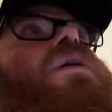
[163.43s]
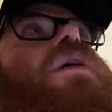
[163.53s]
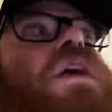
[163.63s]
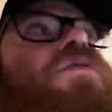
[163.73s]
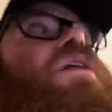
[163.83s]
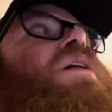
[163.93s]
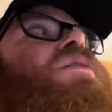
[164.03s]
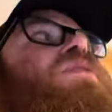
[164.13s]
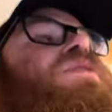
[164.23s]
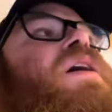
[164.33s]
He
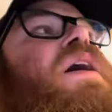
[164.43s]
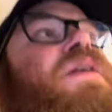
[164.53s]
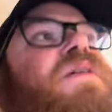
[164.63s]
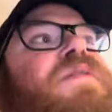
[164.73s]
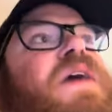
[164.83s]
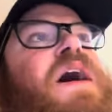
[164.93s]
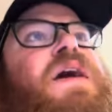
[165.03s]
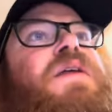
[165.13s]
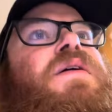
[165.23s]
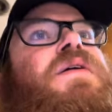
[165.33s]
then decided
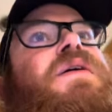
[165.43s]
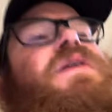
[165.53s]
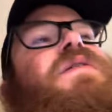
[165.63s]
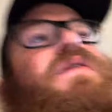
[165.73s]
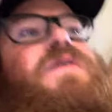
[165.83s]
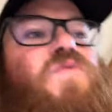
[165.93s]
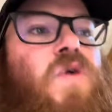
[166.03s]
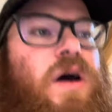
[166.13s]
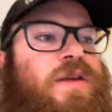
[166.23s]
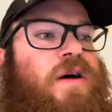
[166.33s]
that he didn't
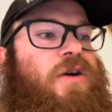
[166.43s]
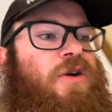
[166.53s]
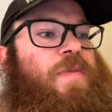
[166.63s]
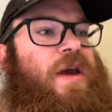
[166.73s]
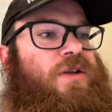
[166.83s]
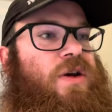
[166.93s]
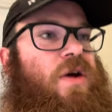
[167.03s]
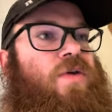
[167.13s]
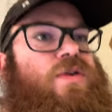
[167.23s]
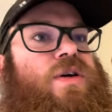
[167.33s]
want the 100
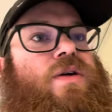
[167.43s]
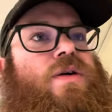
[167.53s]
pesos.